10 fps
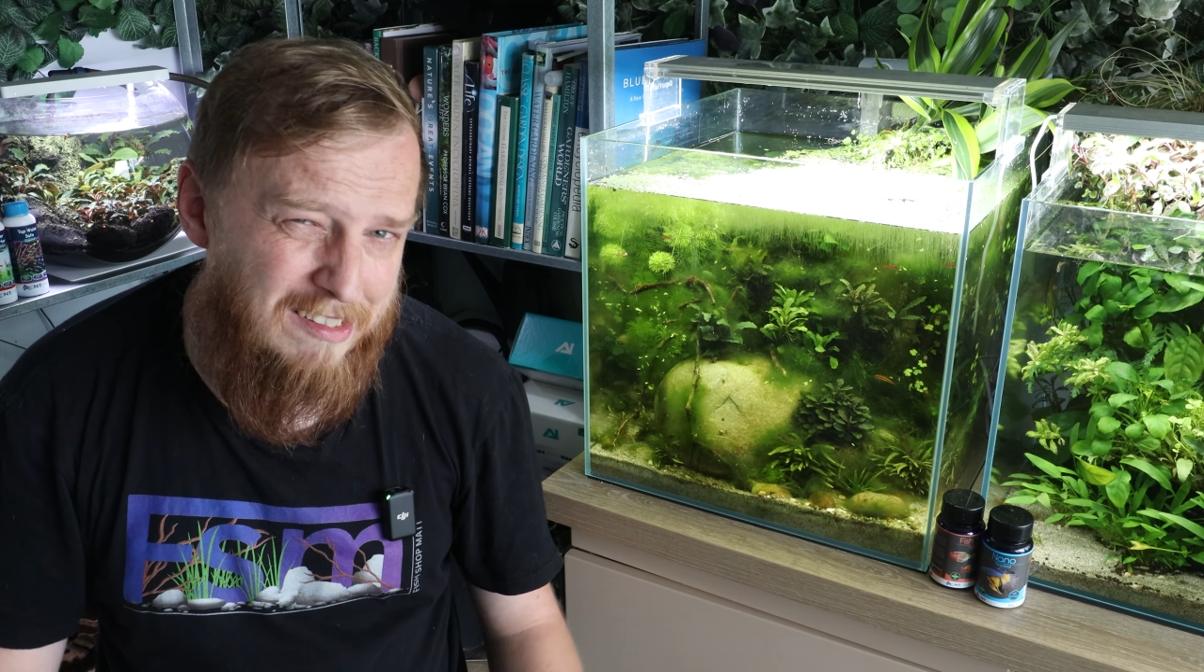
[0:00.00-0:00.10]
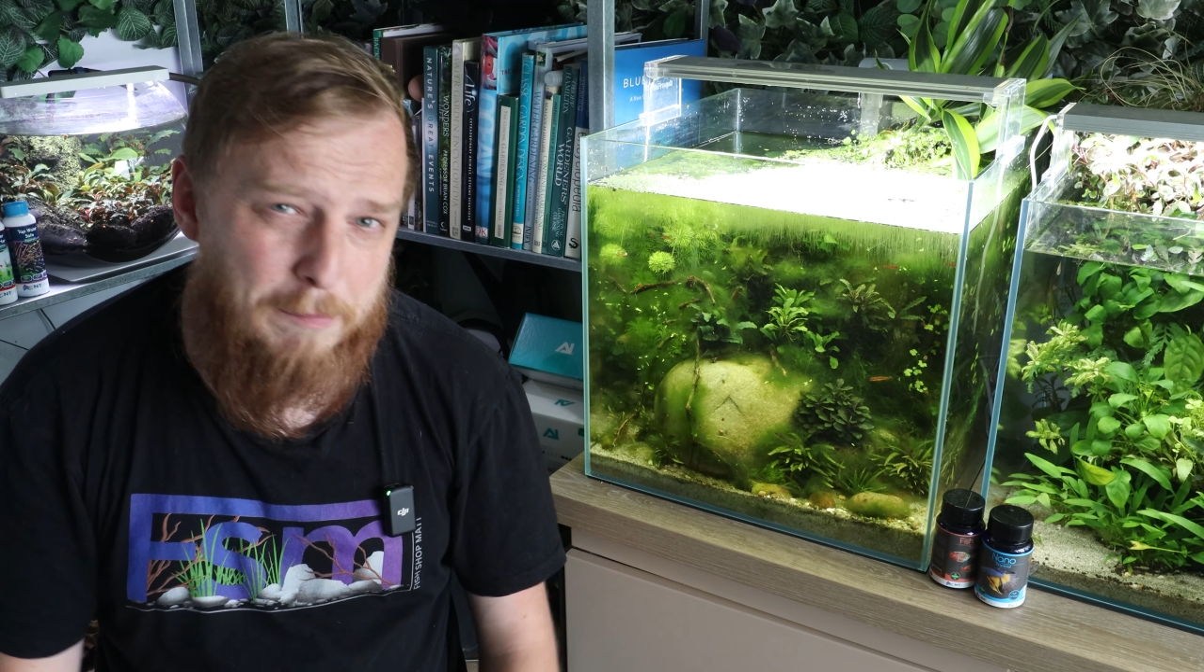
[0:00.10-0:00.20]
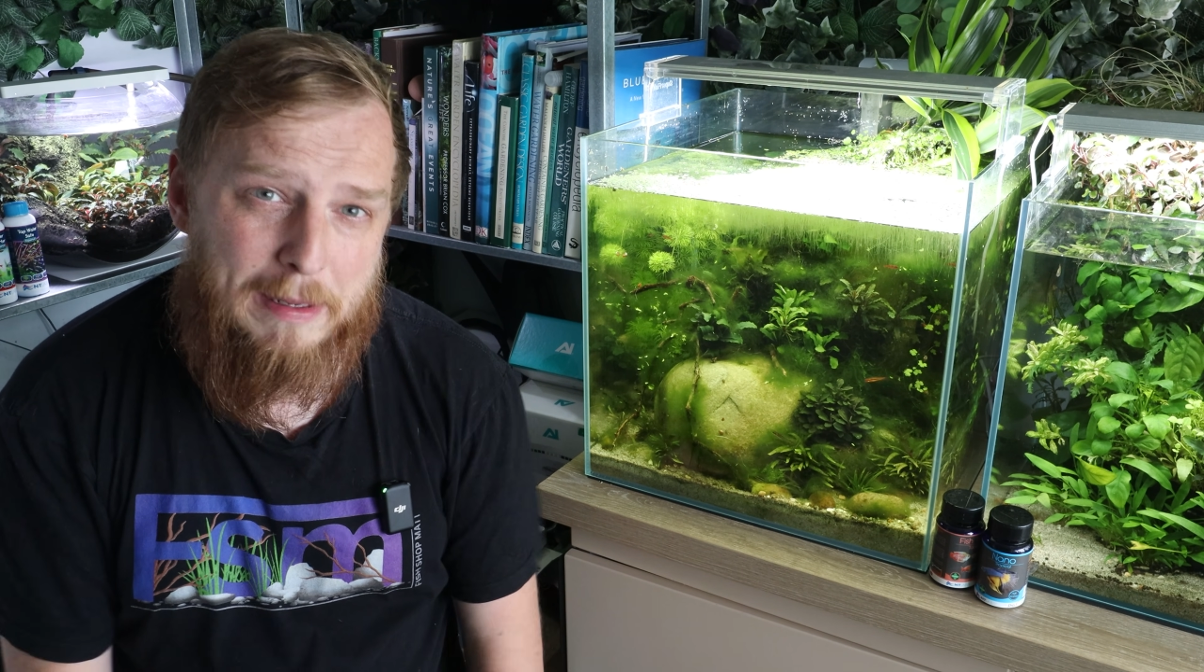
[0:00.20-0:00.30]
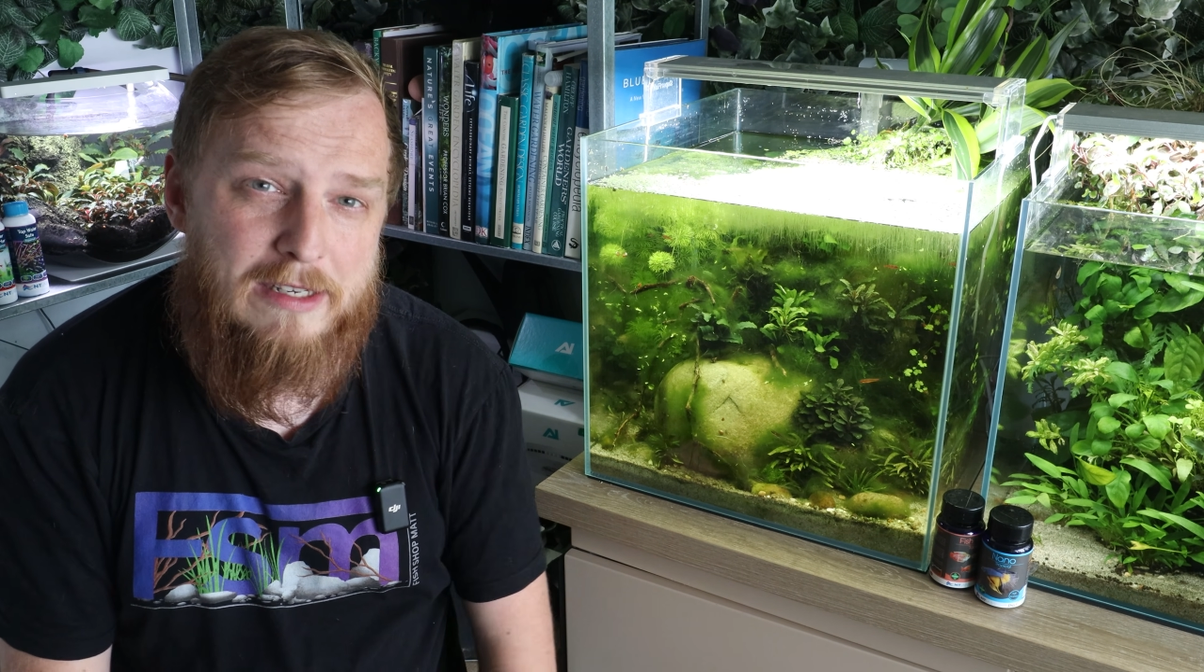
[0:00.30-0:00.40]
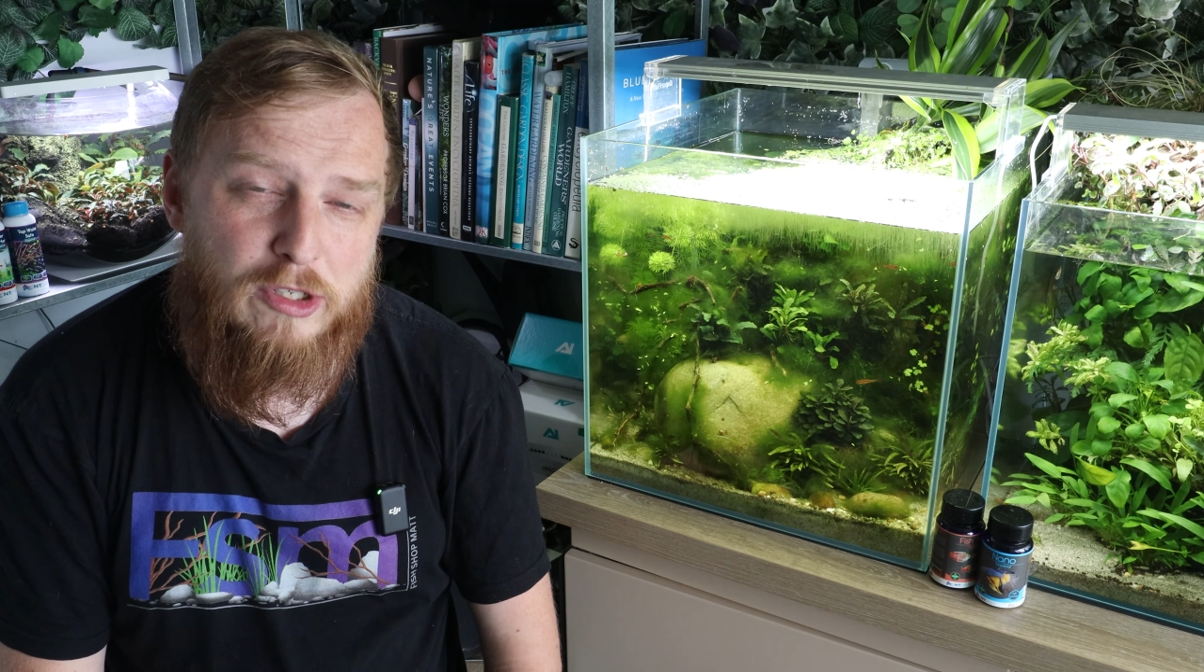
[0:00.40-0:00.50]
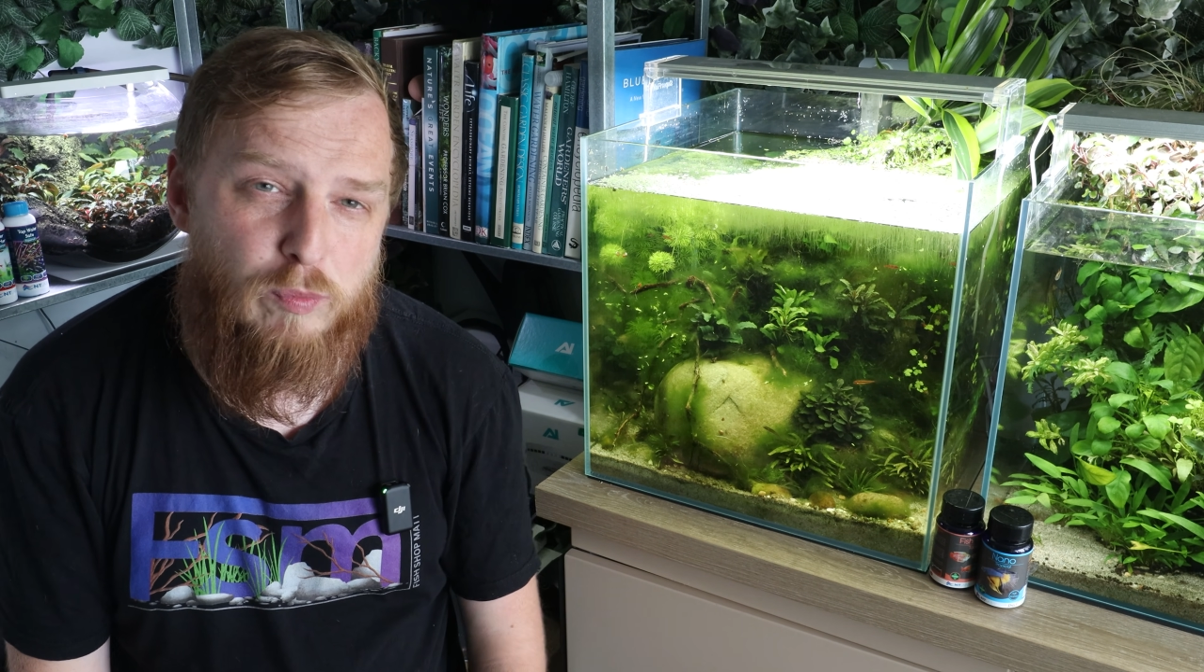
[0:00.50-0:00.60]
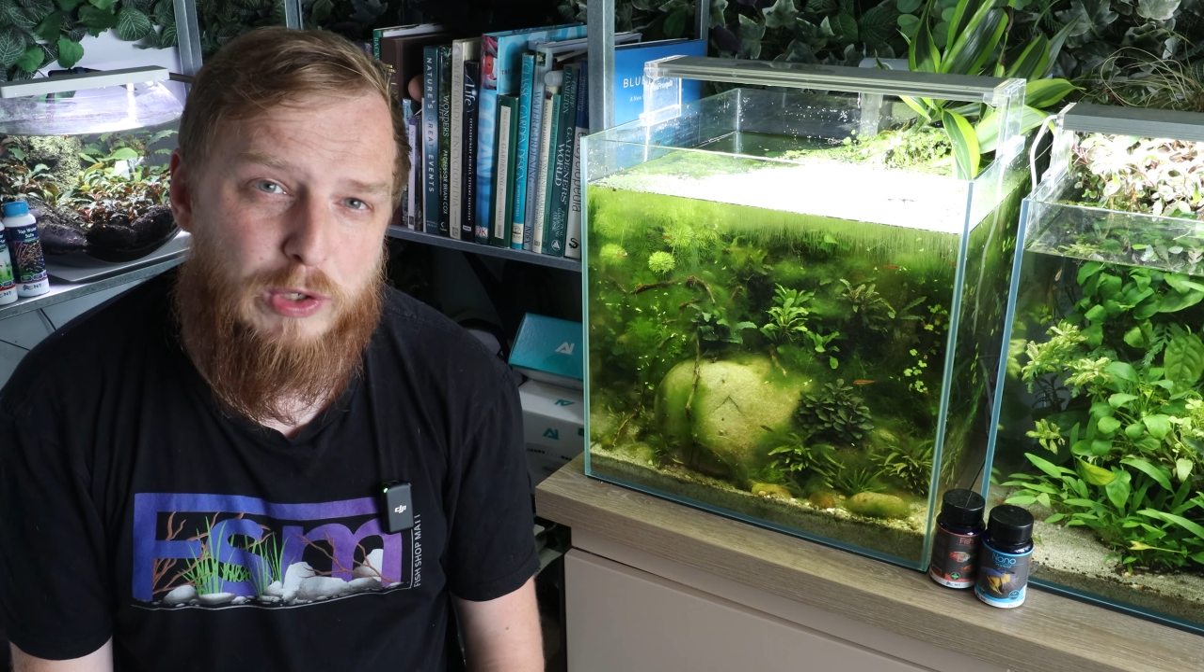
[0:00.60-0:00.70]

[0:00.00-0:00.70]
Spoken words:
depending on